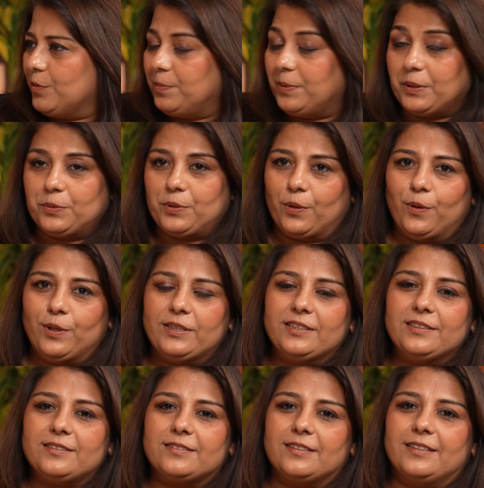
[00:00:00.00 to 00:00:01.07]
about all
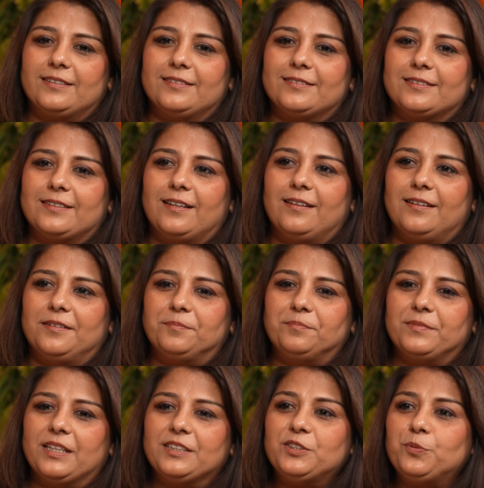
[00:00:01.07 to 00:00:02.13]
these trains.
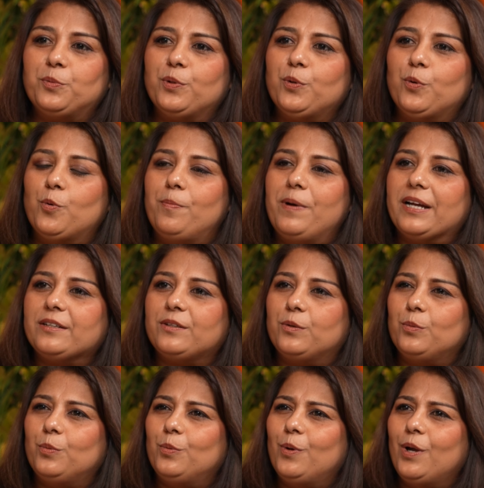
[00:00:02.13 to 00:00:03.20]
I just want to go back
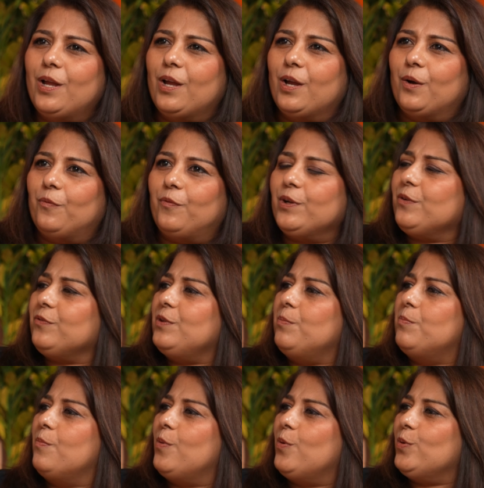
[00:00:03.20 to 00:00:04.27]
to one of the
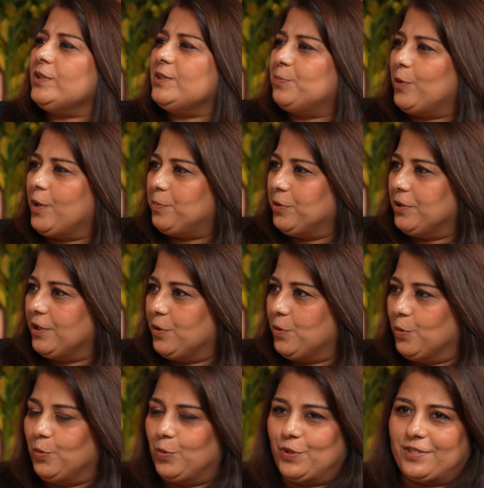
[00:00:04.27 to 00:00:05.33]
most popular
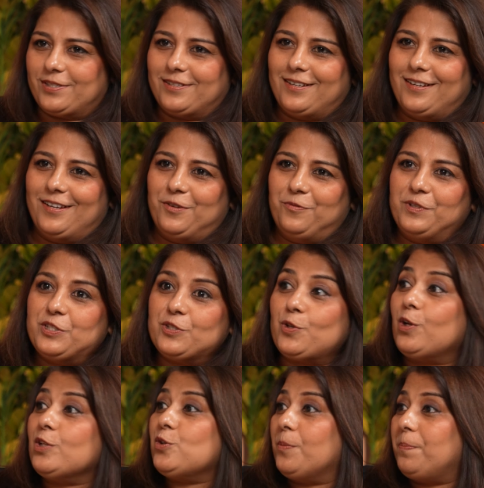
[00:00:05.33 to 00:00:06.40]
routes, which is
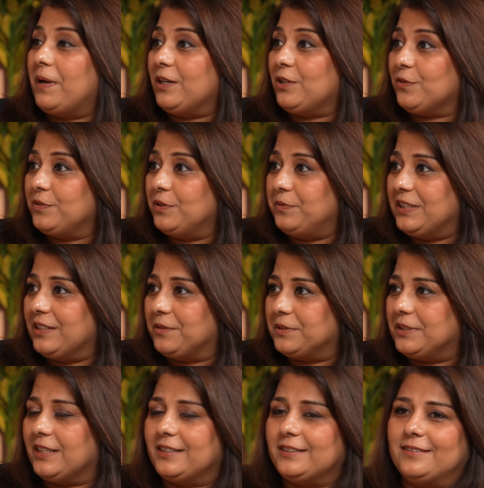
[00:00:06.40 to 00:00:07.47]
also a part of the Veena
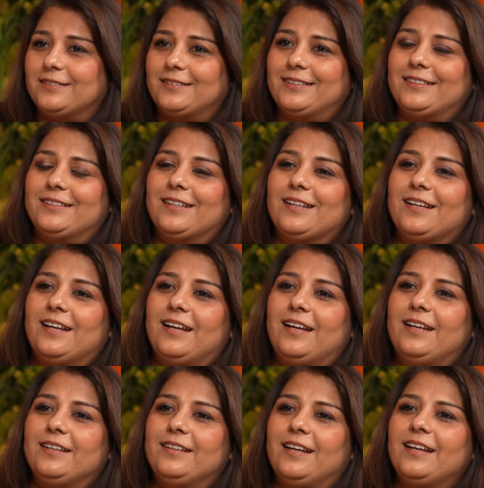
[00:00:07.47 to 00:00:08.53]
World itinerary.
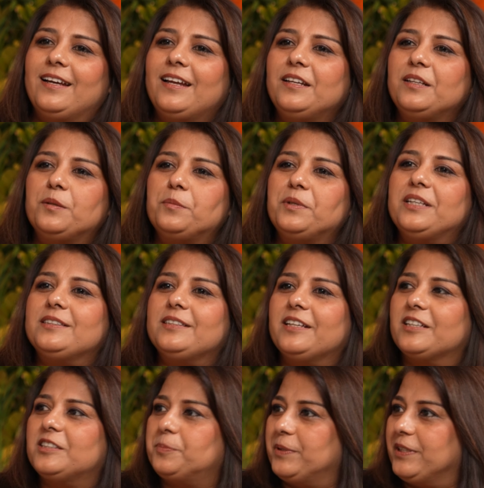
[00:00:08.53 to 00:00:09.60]
And I had an
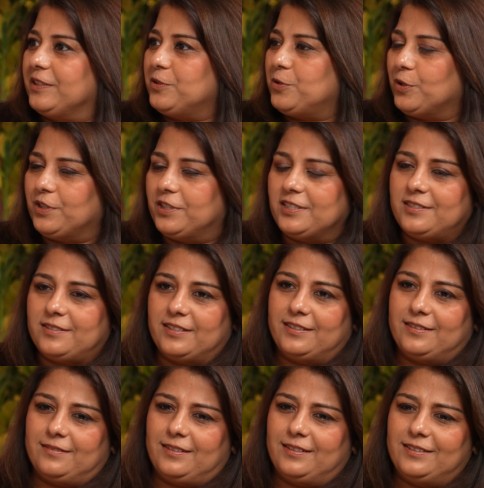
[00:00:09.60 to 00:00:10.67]
amazing experience on this
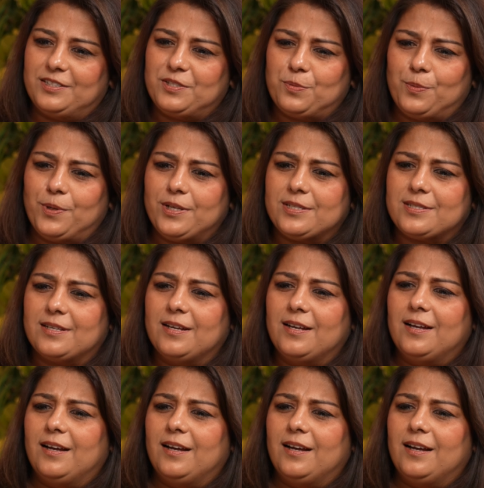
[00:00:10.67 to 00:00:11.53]
train, and this was